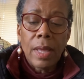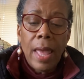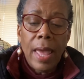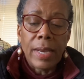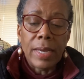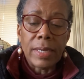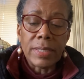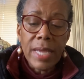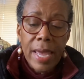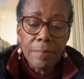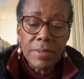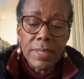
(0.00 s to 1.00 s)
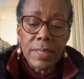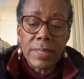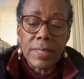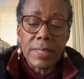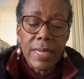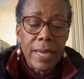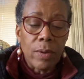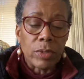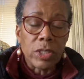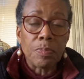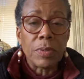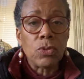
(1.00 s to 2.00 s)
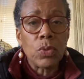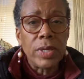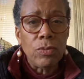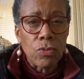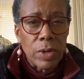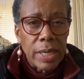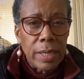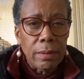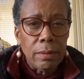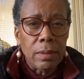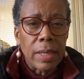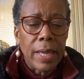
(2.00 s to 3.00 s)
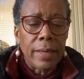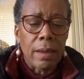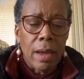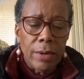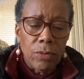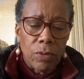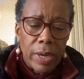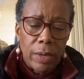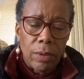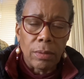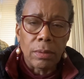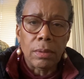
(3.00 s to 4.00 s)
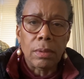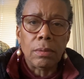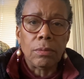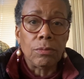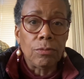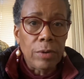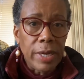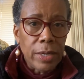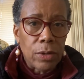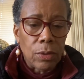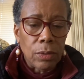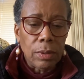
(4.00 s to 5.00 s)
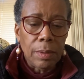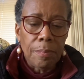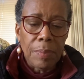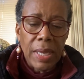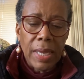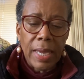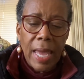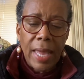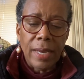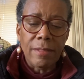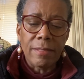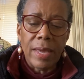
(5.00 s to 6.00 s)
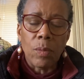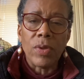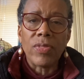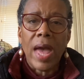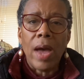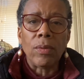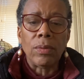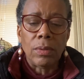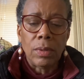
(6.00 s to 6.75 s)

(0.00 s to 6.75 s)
And it attempts to distinguish between real and unreal. Real being anything without